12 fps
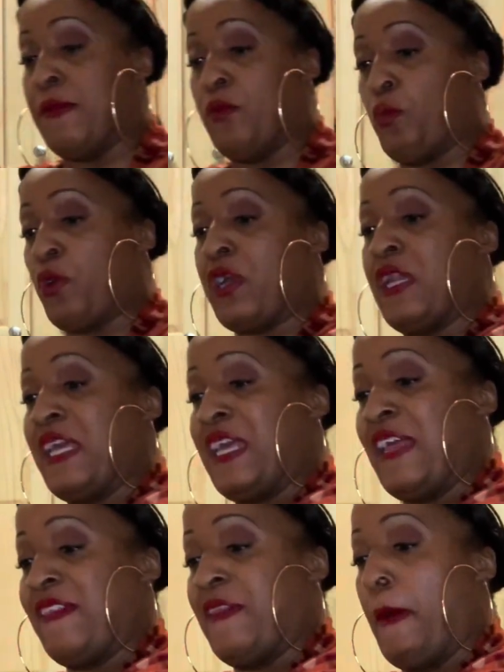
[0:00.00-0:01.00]
We're gonna
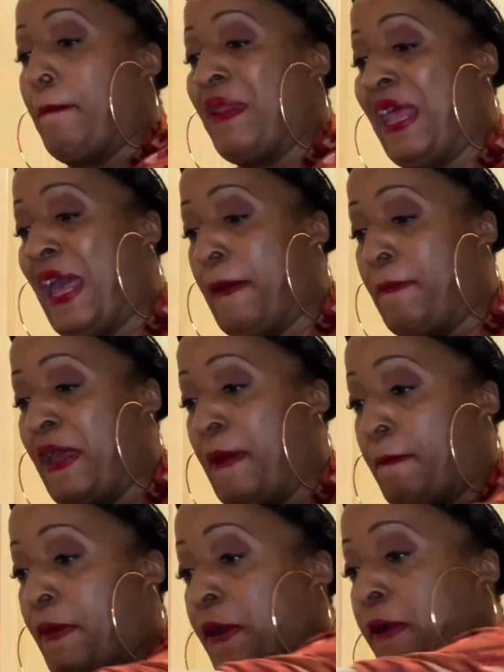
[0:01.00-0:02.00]
get some black
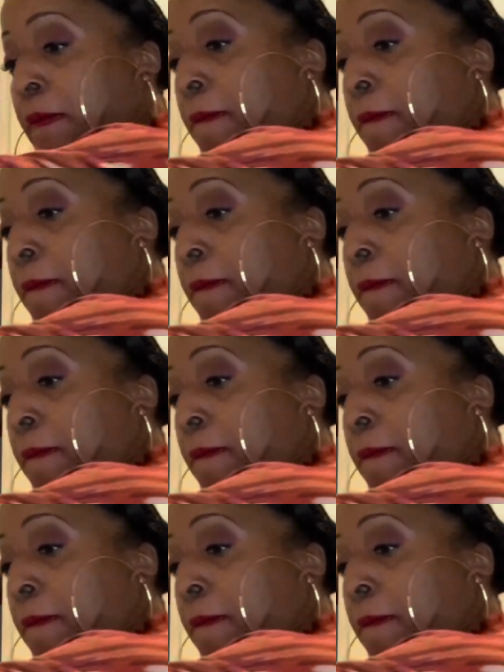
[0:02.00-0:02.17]
pepper,